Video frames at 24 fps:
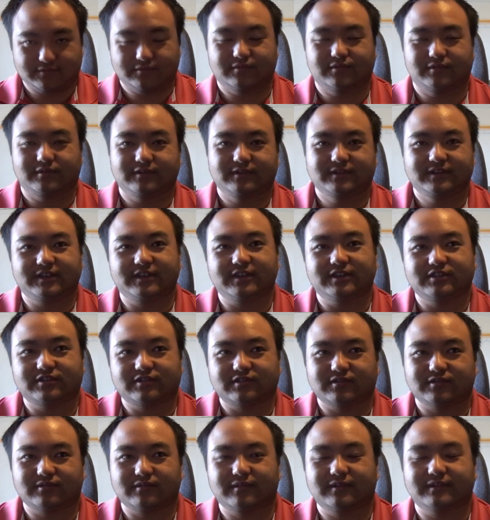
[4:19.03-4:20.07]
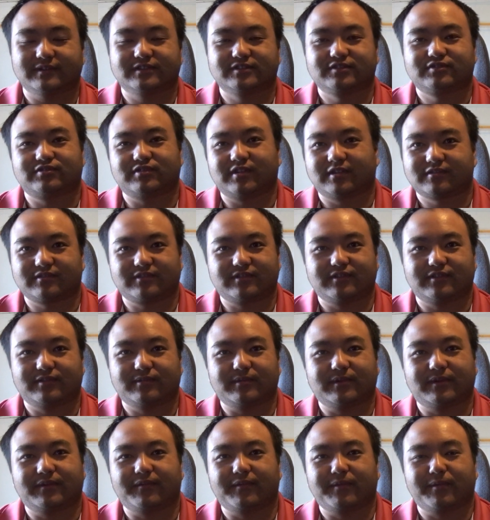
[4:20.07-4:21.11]
or teacher or instructor,
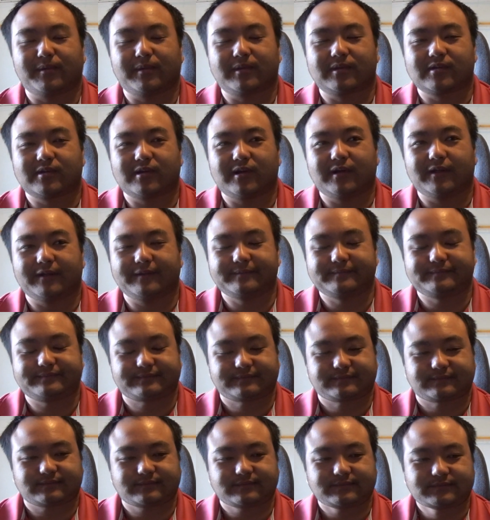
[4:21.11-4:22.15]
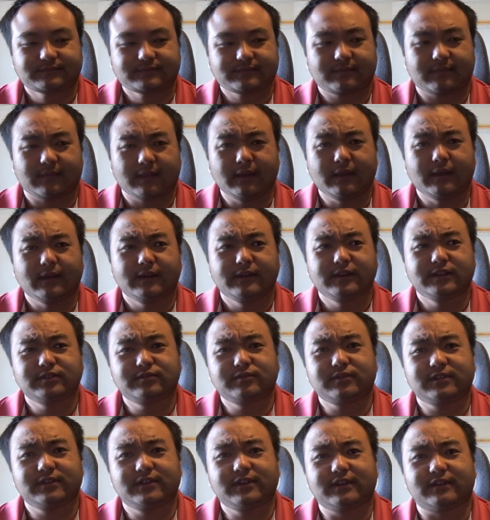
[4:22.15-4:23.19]
whatever you want to call it, he's
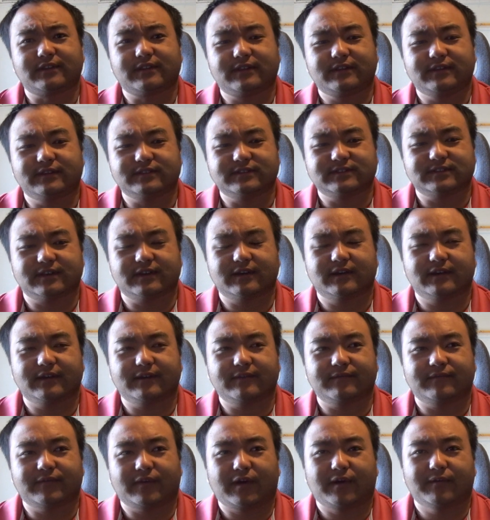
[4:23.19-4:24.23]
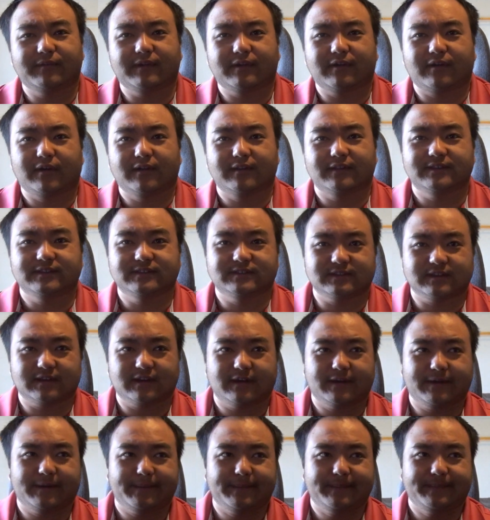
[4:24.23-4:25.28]
really good. He's involved in all these
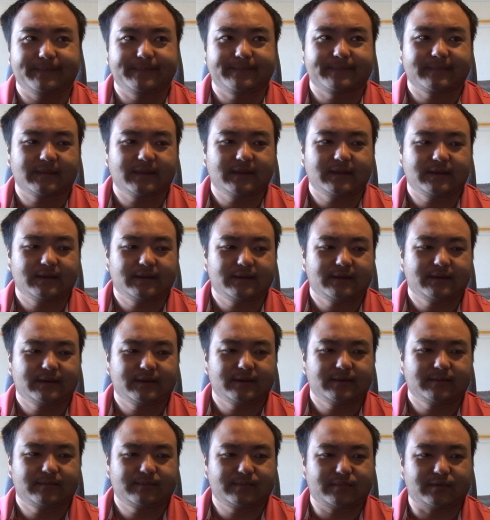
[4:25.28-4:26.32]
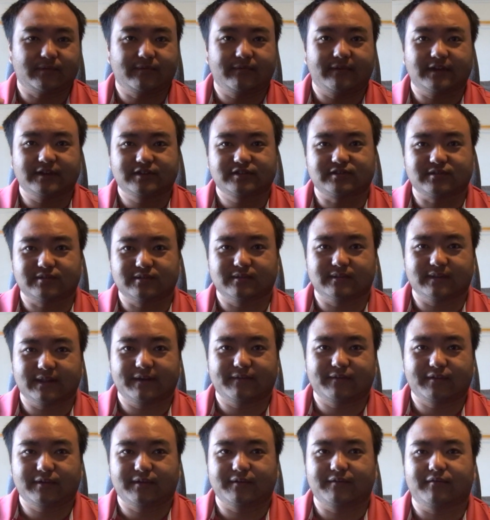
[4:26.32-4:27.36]
professional
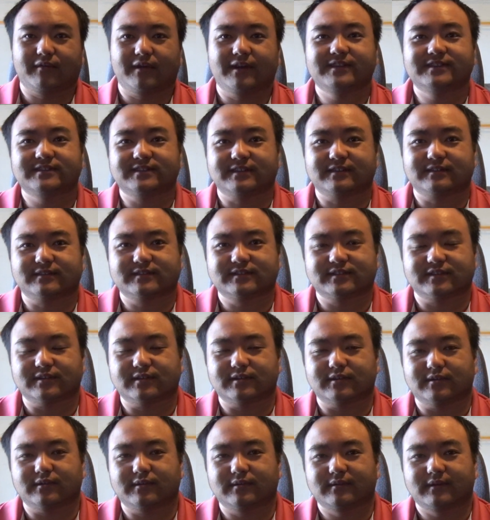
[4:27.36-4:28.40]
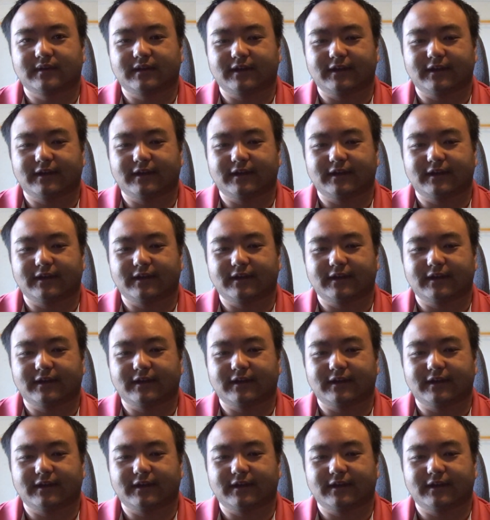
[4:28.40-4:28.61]
level of racing. So